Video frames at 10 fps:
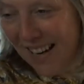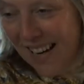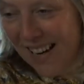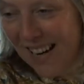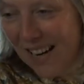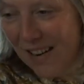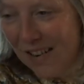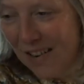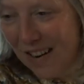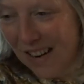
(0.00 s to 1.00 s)
in,
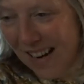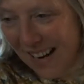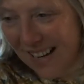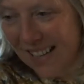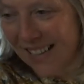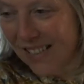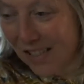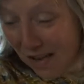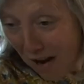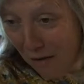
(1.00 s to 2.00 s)
in
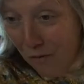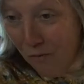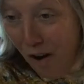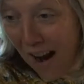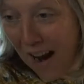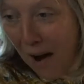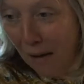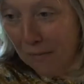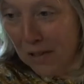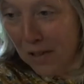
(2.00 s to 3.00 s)
England right
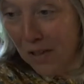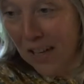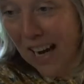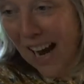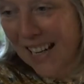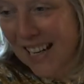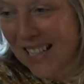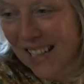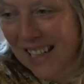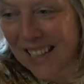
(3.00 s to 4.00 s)
up to
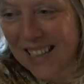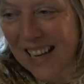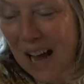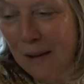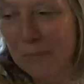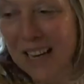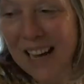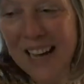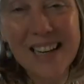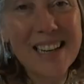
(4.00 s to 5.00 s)
Canada, to
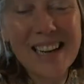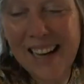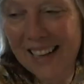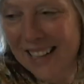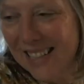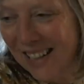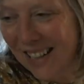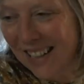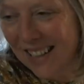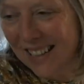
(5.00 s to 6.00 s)
Abigail in
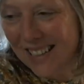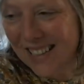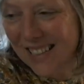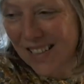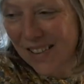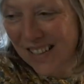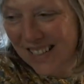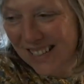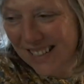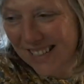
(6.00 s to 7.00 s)
Canada. So
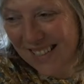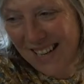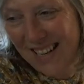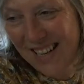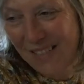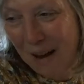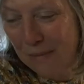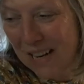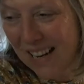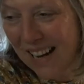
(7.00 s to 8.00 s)
nice to see you,
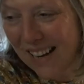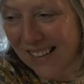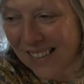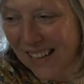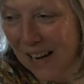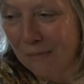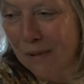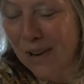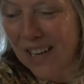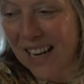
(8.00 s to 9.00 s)
Abigail.
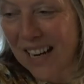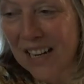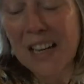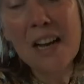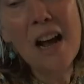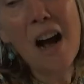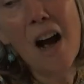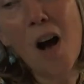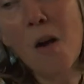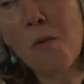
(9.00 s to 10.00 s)
Come on in.
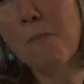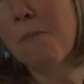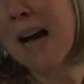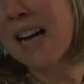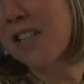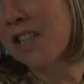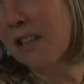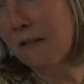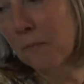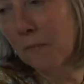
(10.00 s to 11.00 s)
I would
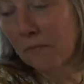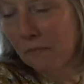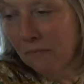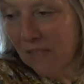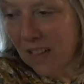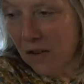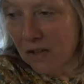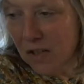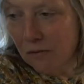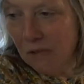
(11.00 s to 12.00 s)
imagine
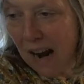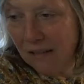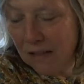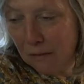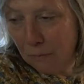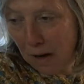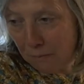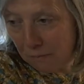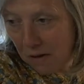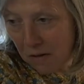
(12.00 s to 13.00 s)
you're surrounded
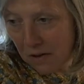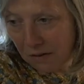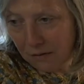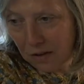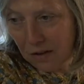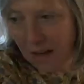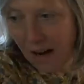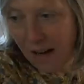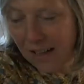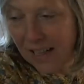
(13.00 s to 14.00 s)
by beautiful
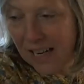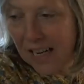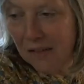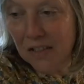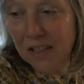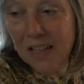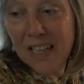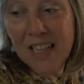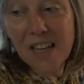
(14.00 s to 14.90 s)
colour leaves. And